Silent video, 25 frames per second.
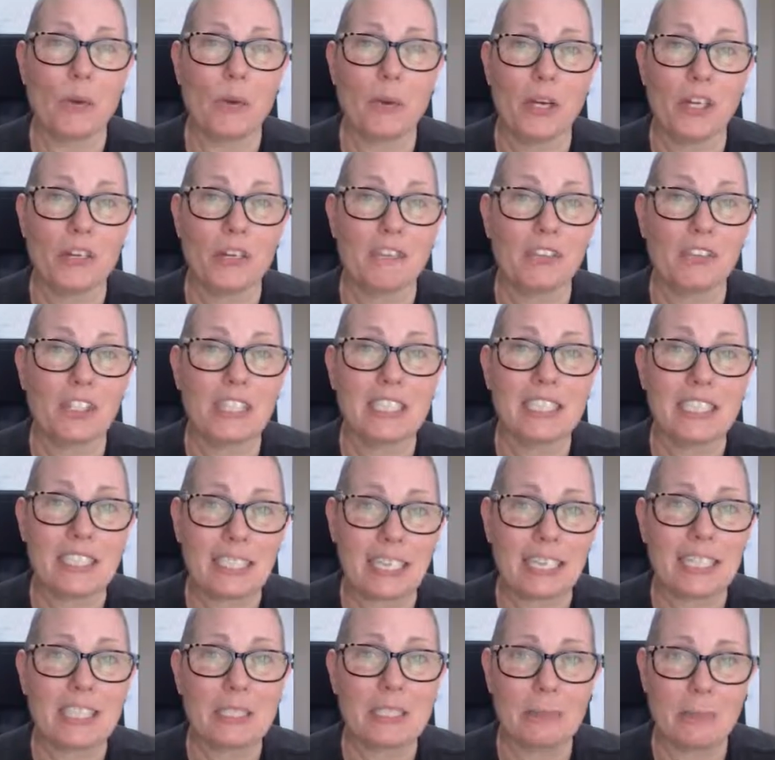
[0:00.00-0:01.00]
point for
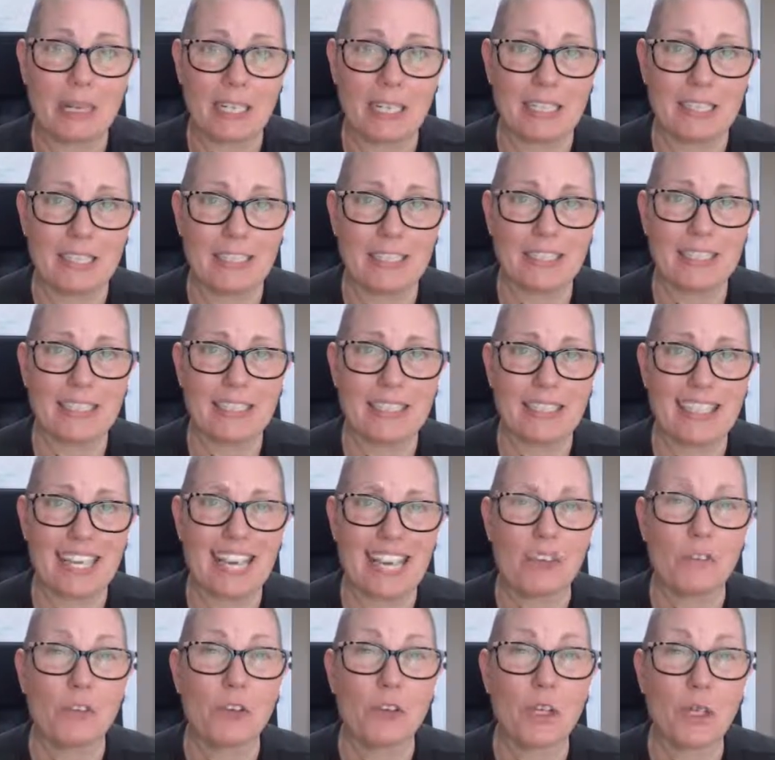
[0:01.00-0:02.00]
six months.
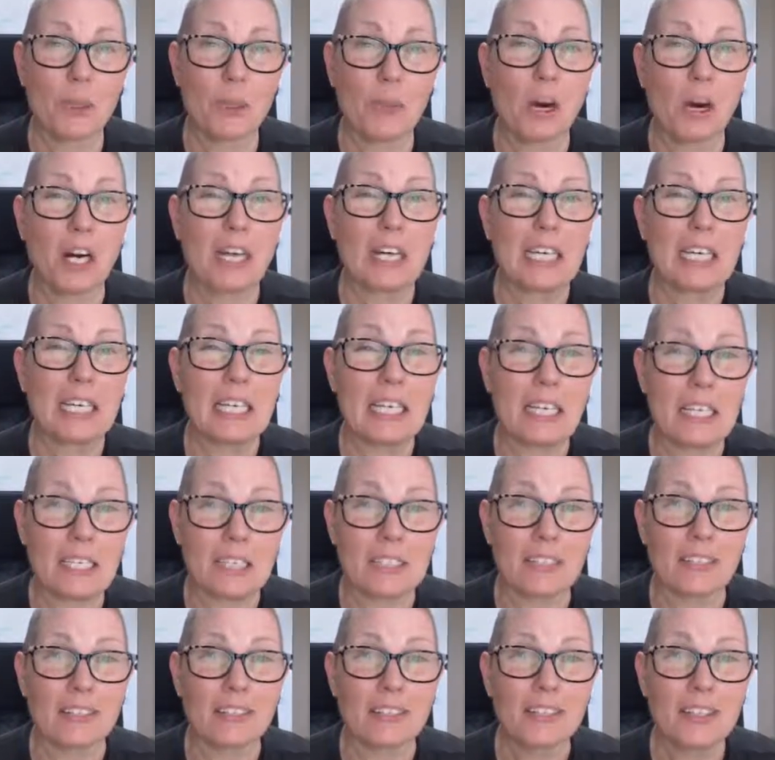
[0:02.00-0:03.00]
If you are
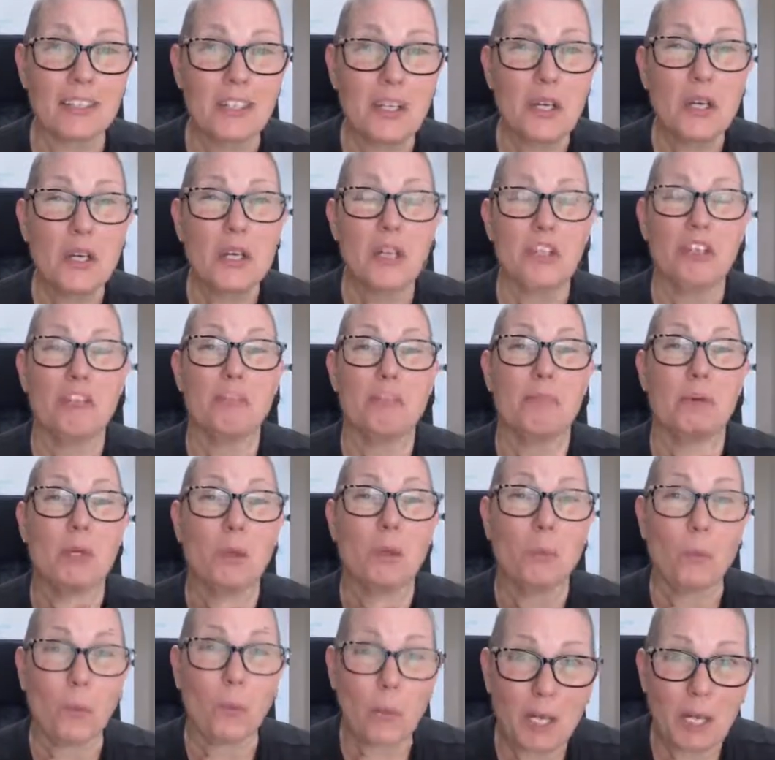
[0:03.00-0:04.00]
here, you've
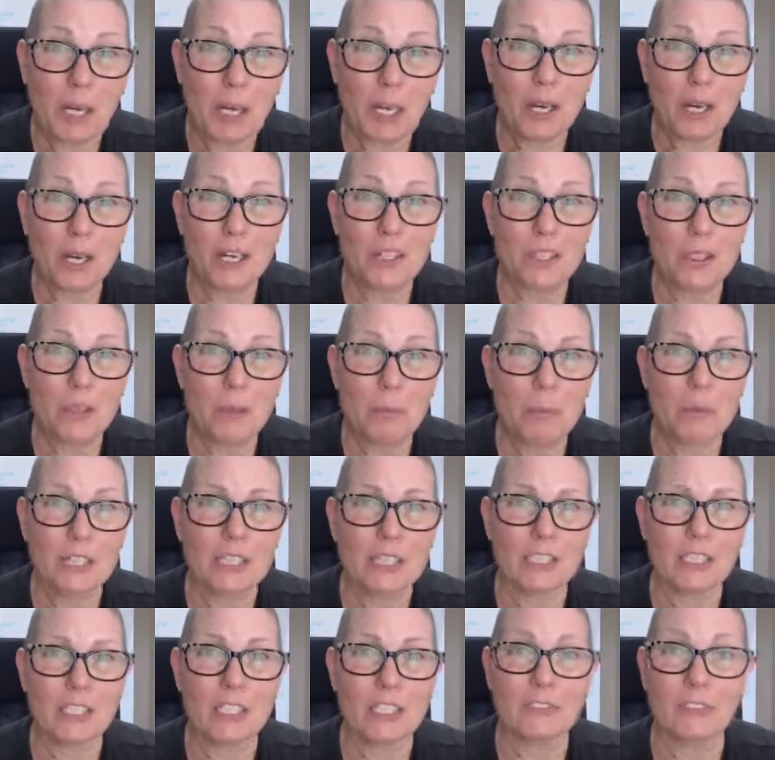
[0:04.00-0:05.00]
been working on your
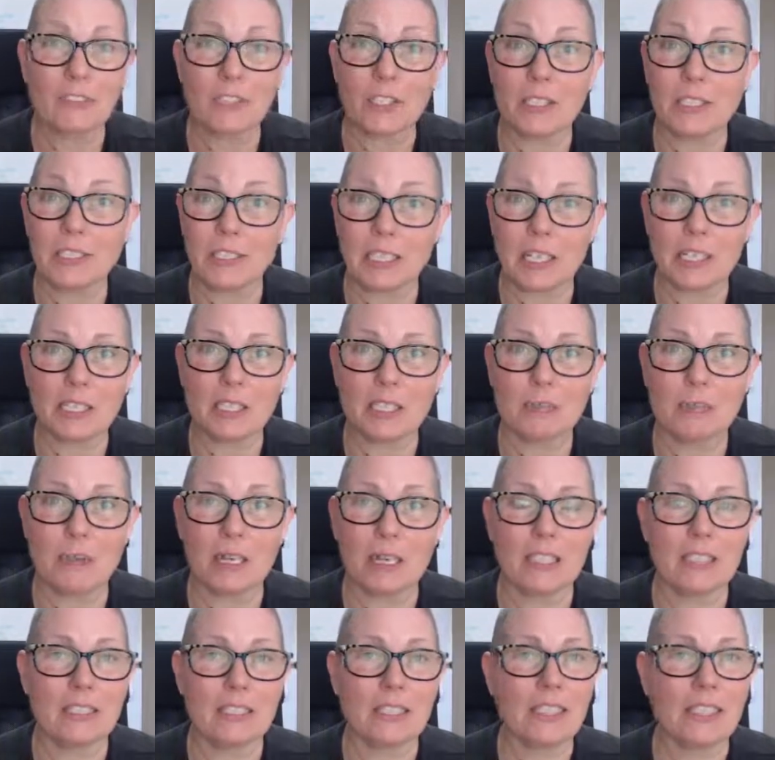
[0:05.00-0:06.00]
business for six
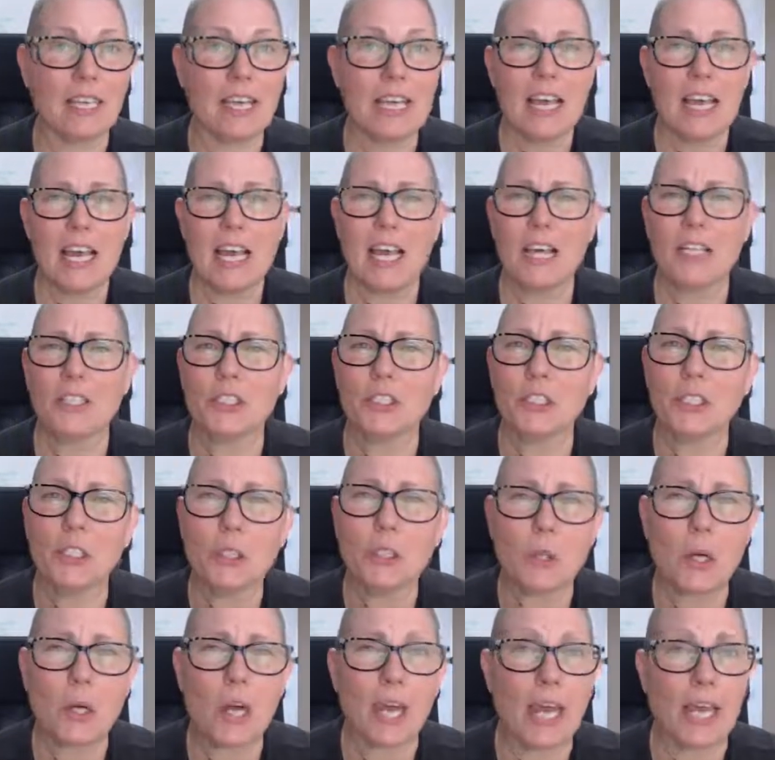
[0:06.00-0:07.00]
months and you're
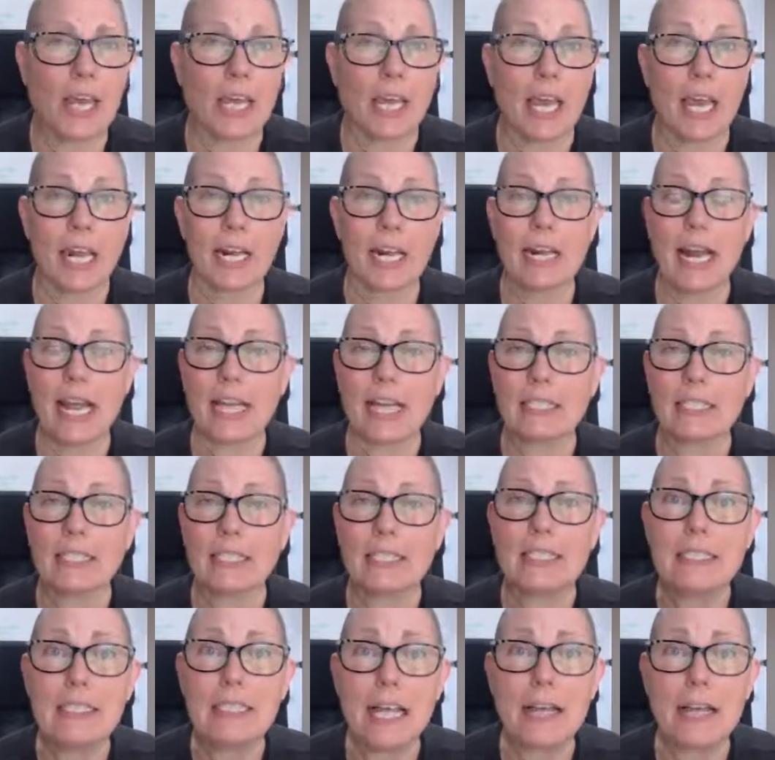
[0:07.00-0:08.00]
trying, and it has
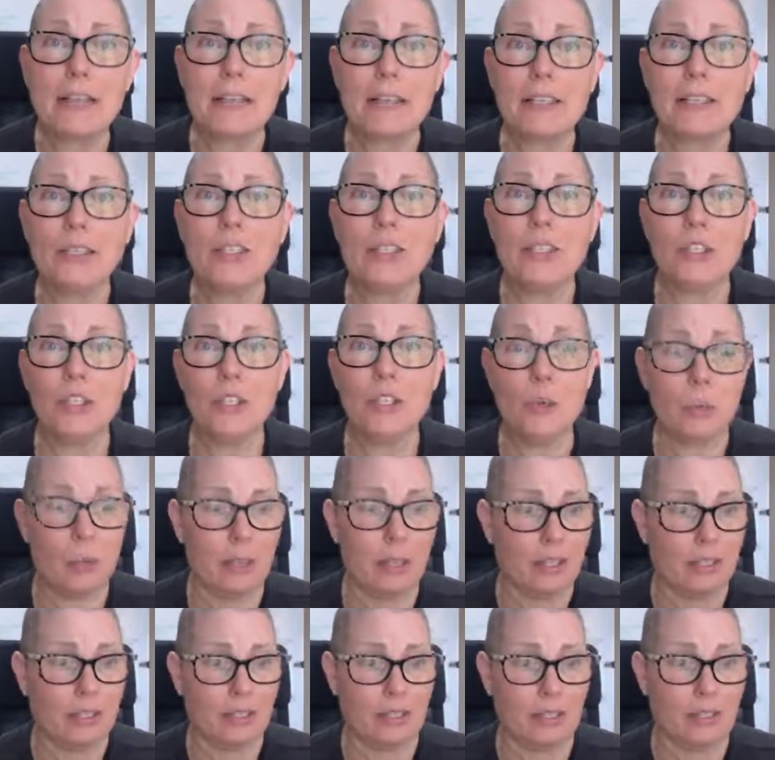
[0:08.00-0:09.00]
nothing to do
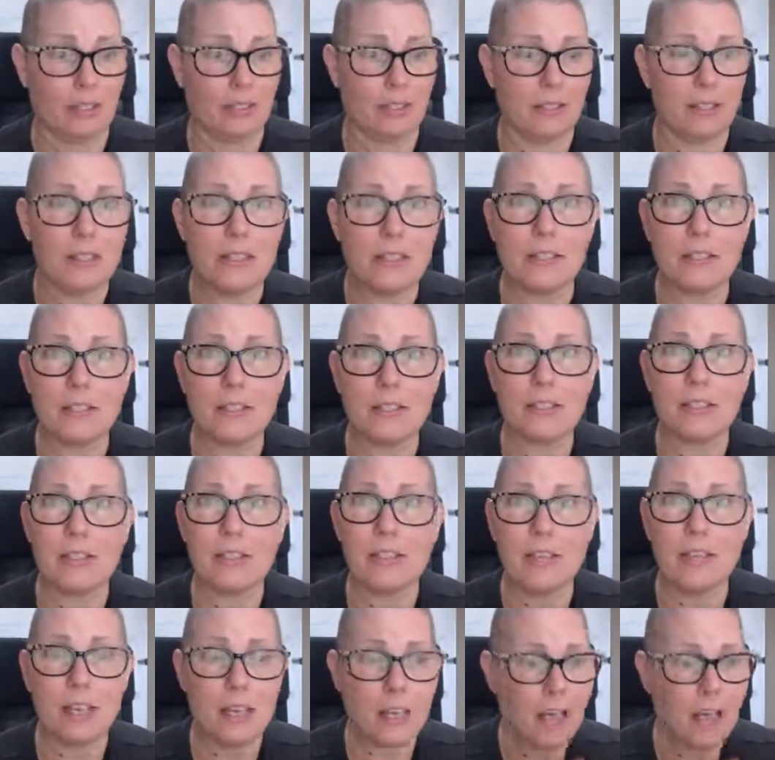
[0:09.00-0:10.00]
with
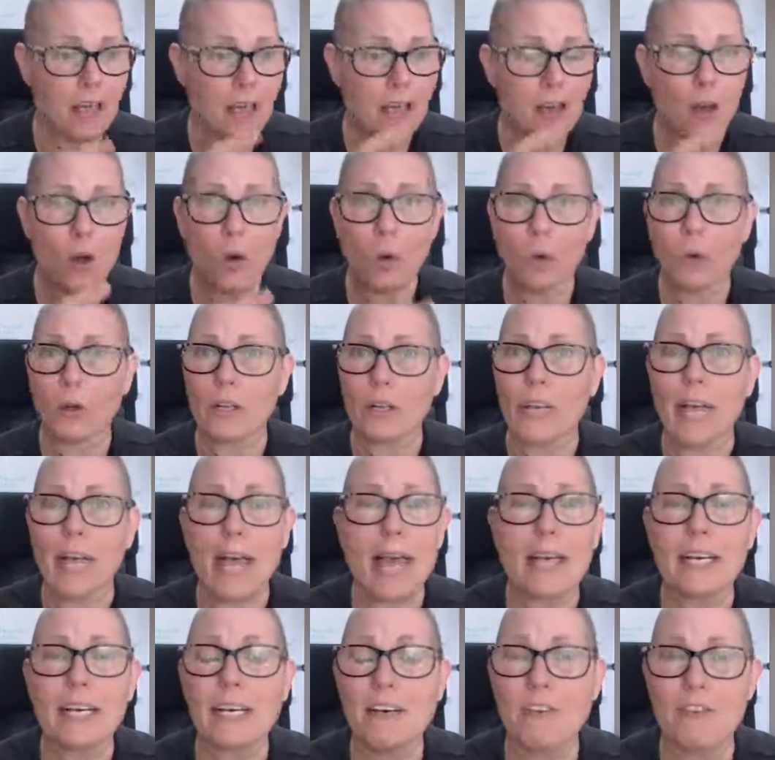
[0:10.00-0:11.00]
consistency or
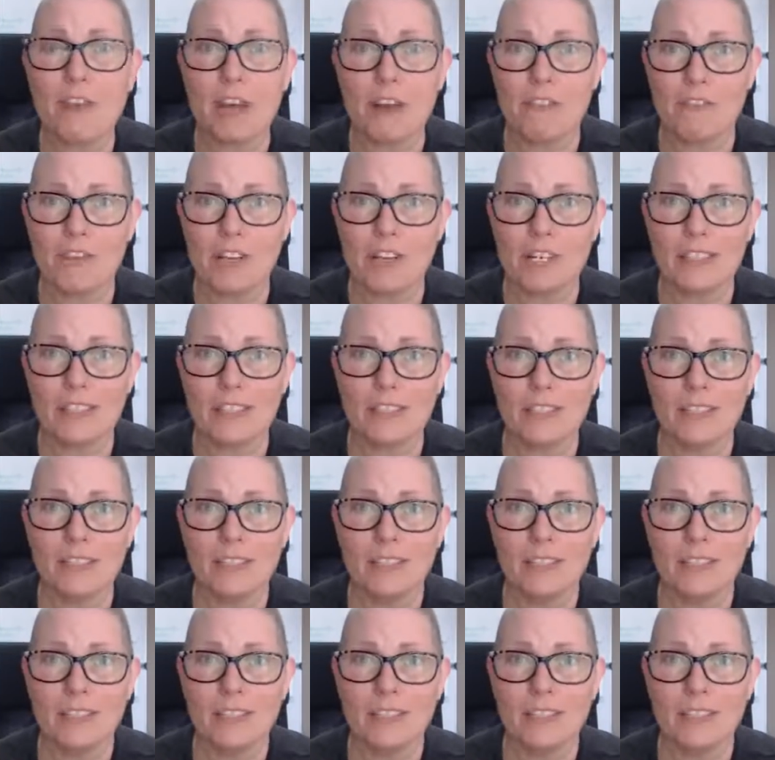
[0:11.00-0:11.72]
lack of effort.